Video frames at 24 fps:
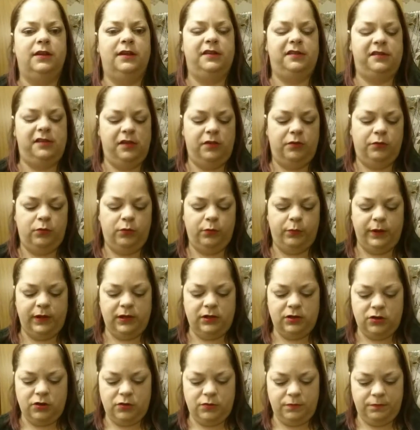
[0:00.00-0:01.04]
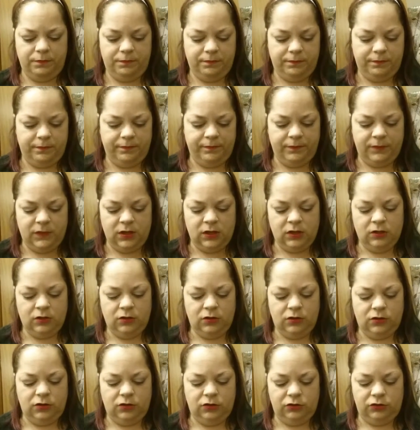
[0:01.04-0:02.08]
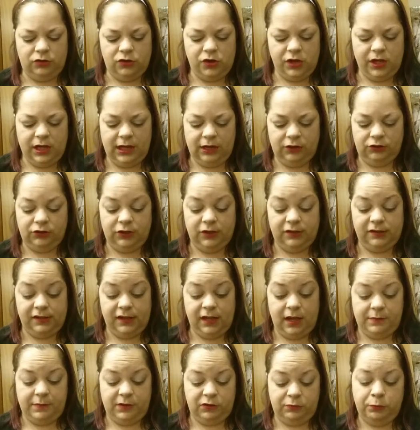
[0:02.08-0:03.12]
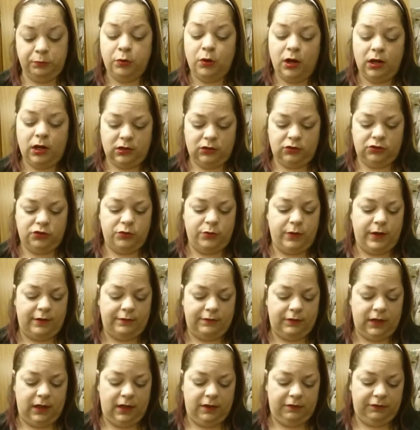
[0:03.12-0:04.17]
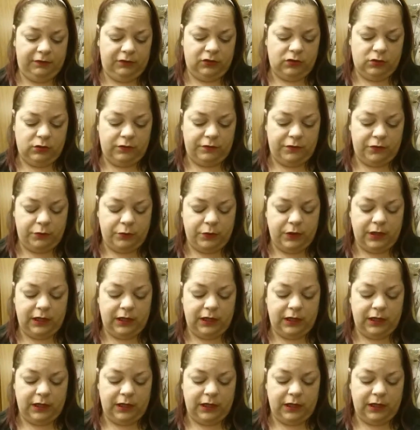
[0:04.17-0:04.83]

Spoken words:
see-through window, so you can actually see how much product you have left. So if you're